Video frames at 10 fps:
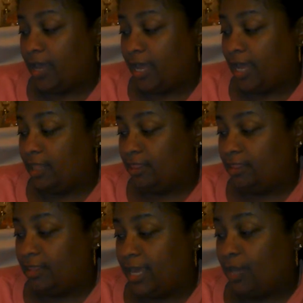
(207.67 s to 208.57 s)

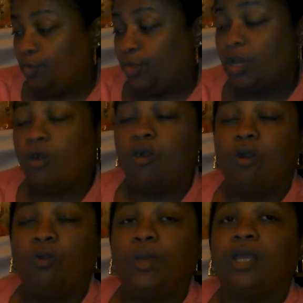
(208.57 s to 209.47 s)
and that we are
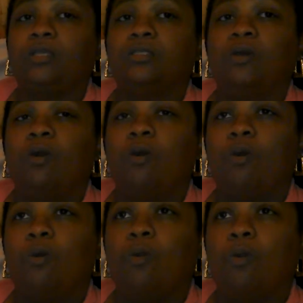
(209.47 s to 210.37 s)
almost
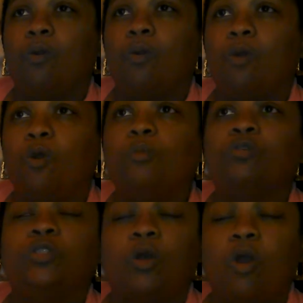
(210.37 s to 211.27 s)

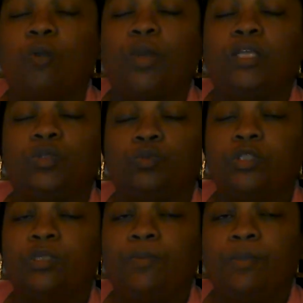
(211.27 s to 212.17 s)
always
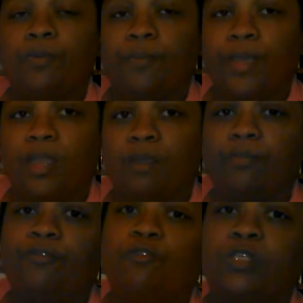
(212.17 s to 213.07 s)
want to be prepared
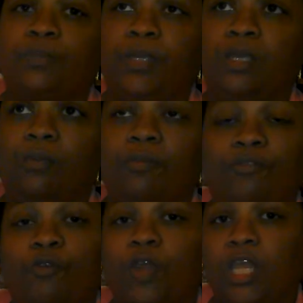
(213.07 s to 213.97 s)
before speaking
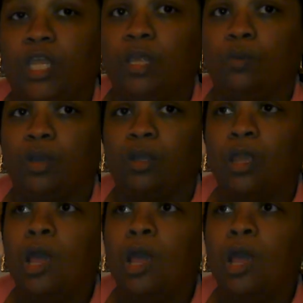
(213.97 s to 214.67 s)
before anyone,